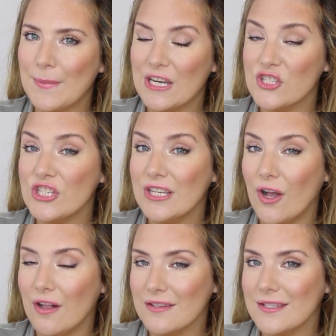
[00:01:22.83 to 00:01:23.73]
but
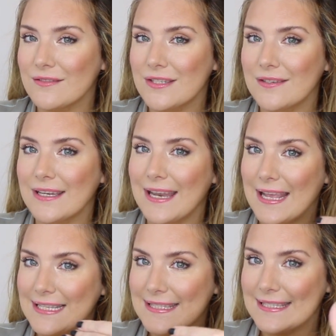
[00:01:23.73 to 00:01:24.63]
she also took it
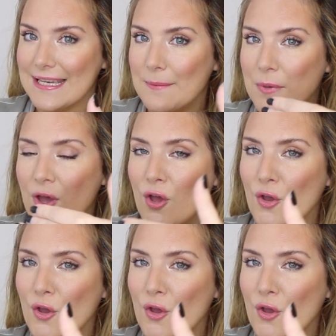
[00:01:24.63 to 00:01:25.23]
a step